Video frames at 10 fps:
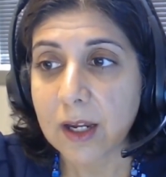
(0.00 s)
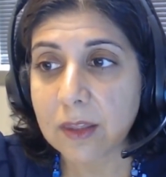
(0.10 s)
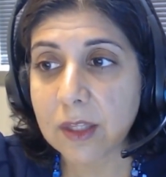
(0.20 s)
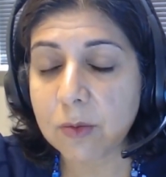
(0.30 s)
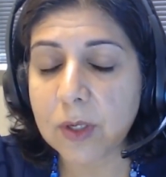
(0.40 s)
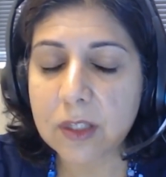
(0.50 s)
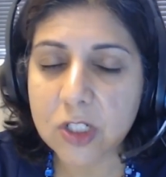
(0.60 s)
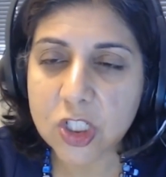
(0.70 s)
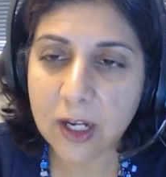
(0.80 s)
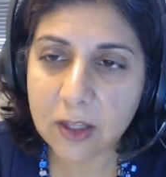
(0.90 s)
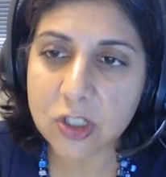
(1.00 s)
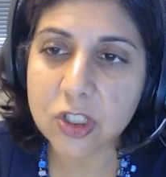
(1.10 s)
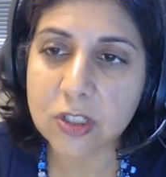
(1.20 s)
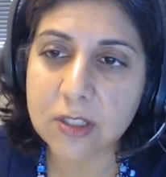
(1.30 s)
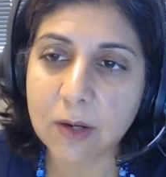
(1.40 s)
I think one of the
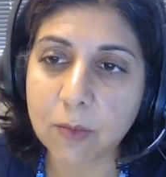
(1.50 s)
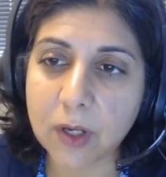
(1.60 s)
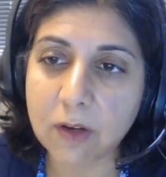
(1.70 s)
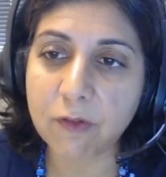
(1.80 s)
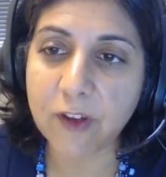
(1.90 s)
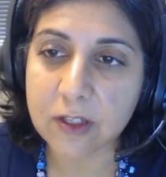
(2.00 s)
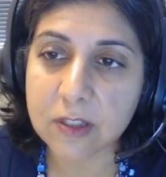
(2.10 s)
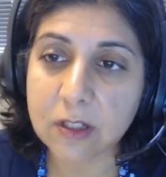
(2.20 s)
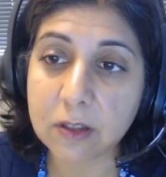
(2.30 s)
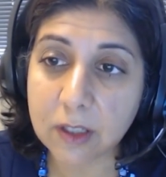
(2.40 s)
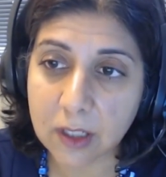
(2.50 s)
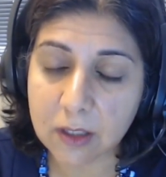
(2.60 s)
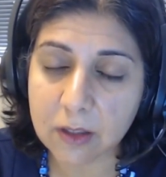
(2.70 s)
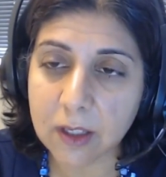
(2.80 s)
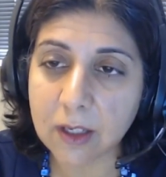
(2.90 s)
challenges that we face
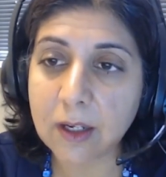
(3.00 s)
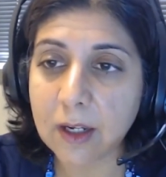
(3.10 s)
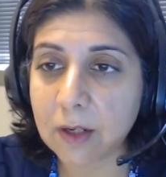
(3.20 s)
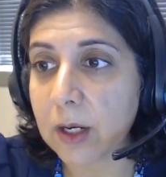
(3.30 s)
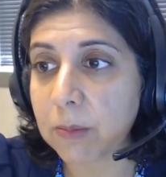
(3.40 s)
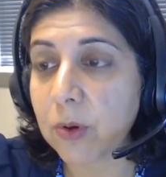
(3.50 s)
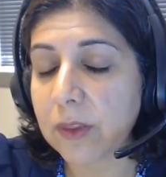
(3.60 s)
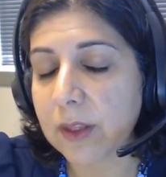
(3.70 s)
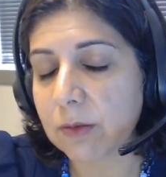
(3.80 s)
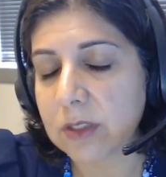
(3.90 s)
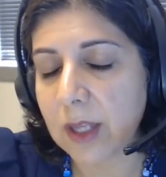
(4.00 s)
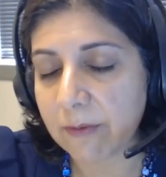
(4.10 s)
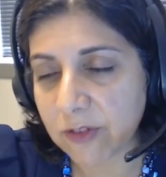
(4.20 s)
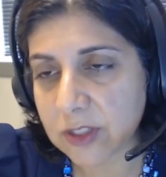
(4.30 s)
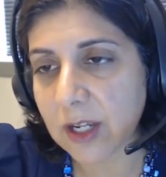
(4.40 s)
clinically, and the point that was
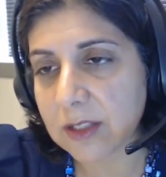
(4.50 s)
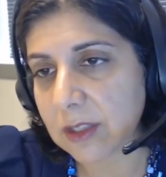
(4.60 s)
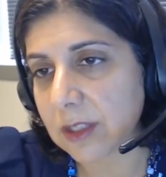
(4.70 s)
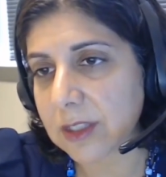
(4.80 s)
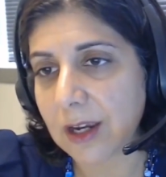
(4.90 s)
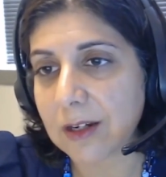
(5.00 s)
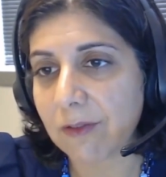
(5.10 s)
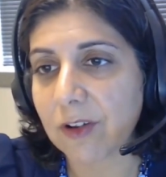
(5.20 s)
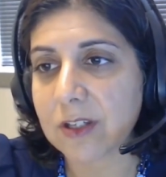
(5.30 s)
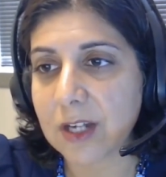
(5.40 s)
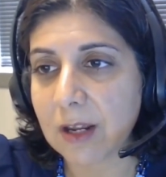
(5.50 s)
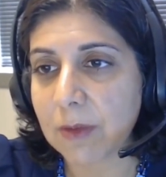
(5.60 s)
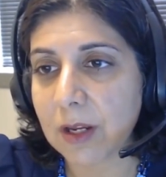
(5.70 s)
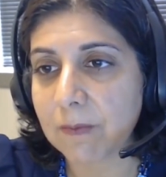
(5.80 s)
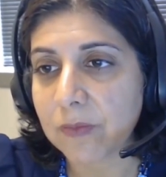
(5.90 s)
emphasized in the scientific
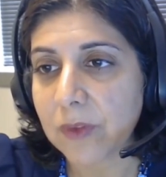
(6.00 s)
statement,